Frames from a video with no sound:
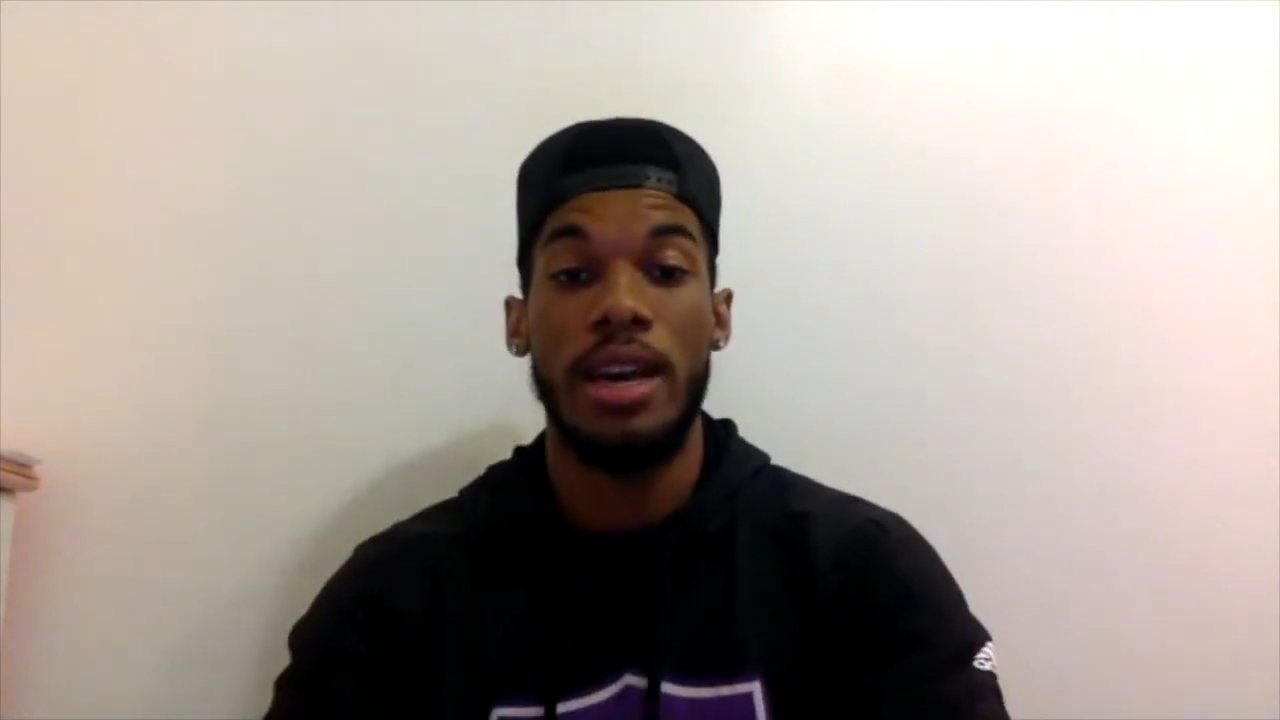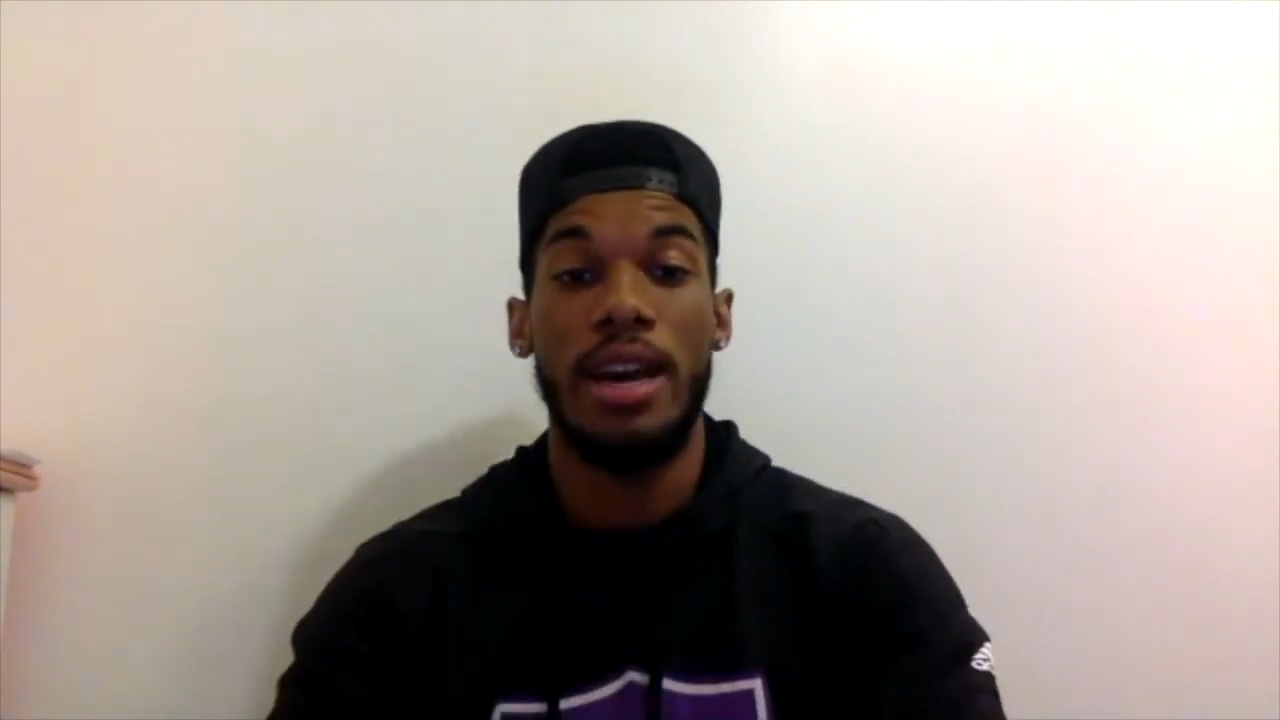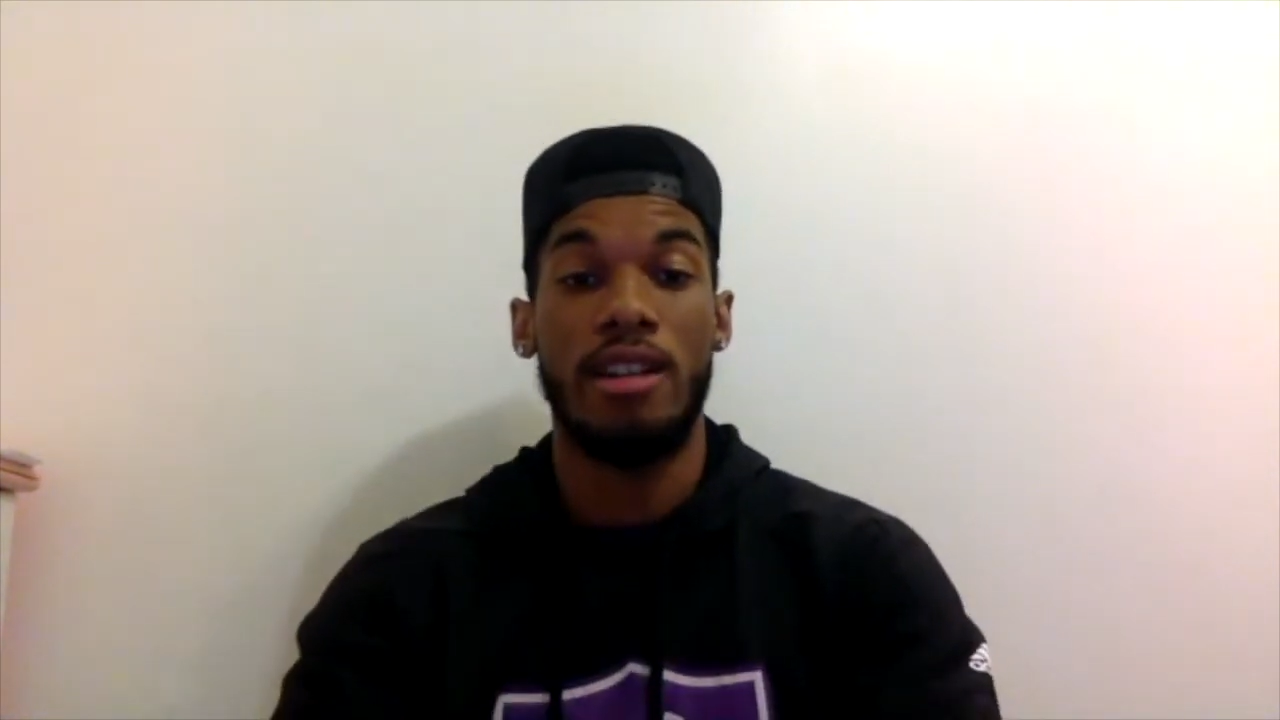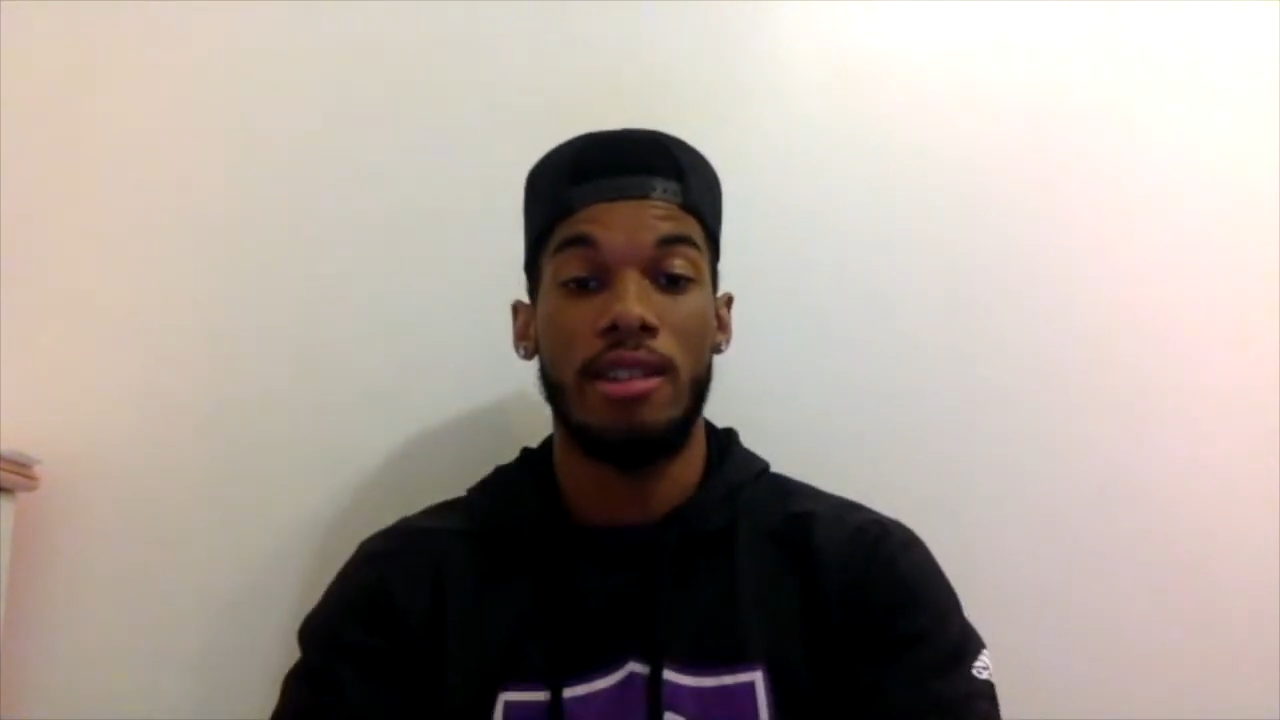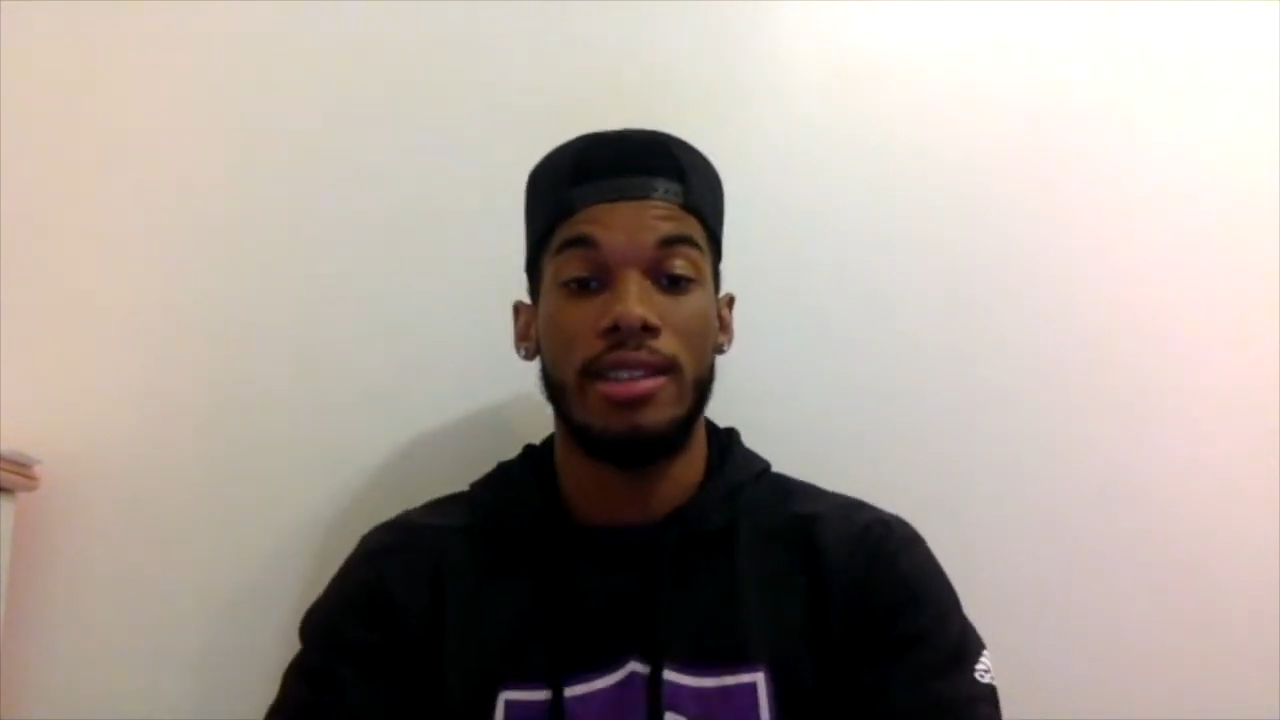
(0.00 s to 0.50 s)

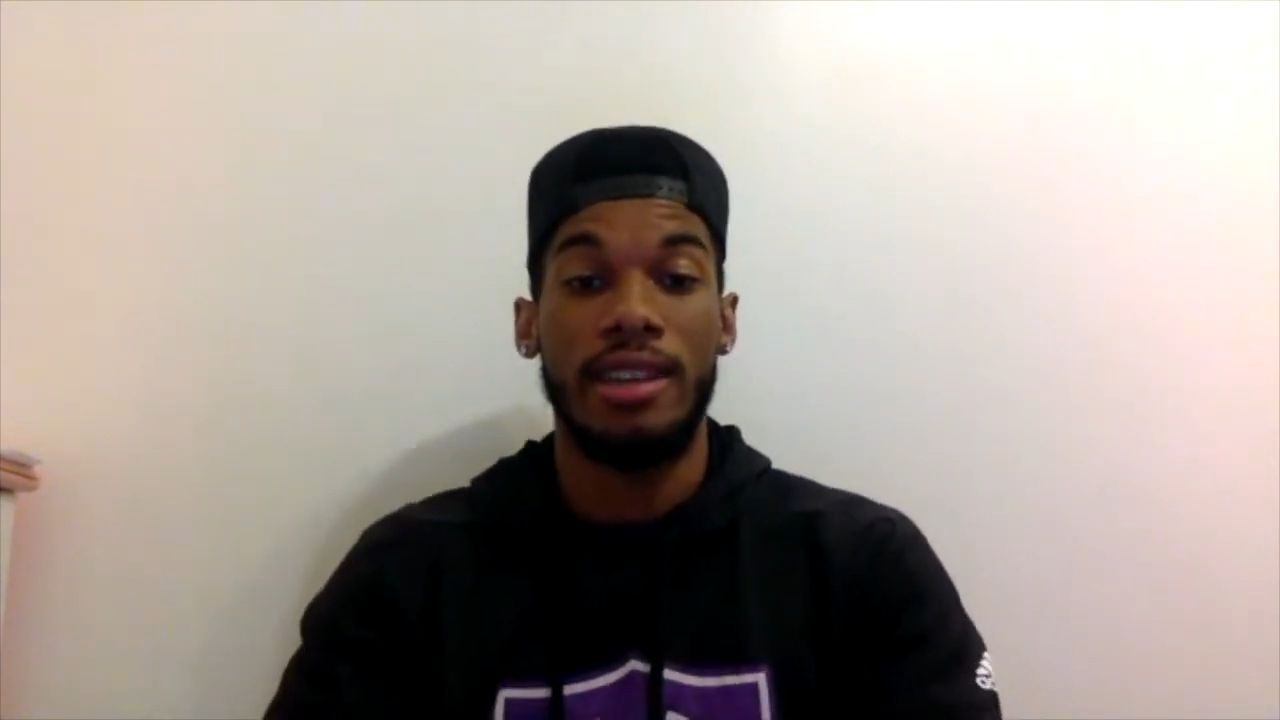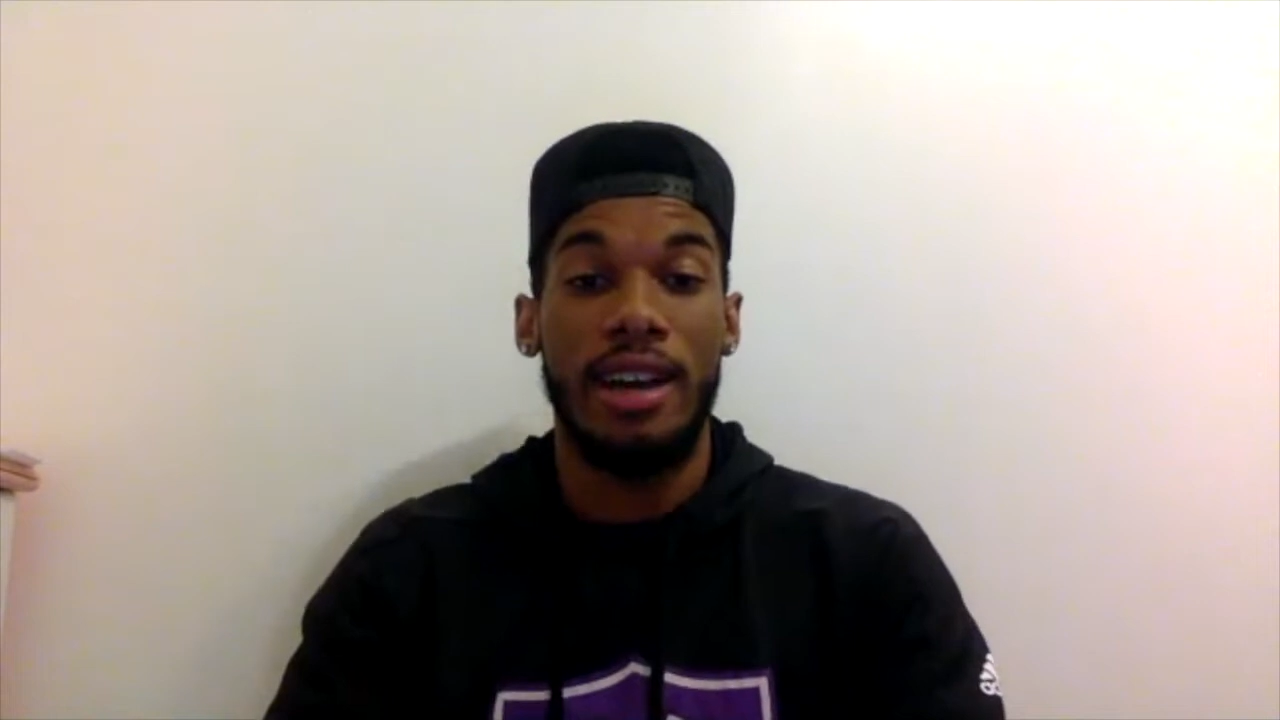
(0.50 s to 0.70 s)
great time.